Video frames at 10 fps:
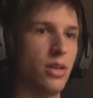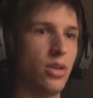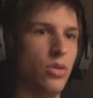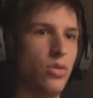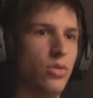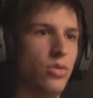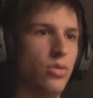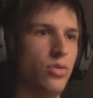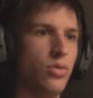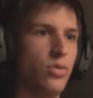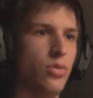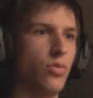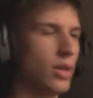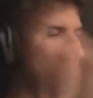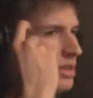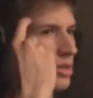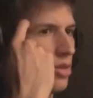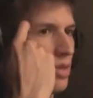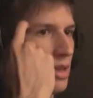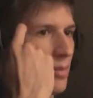I don't know what I need
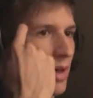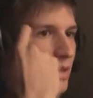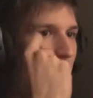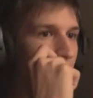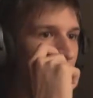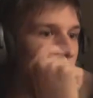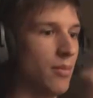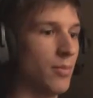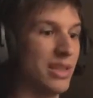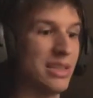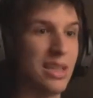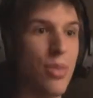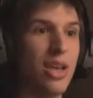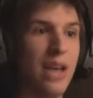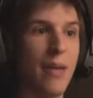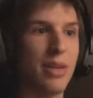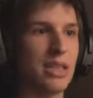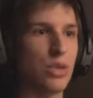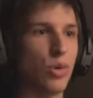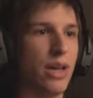to think about that. But there's something coming
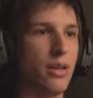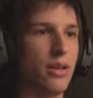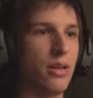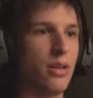this way.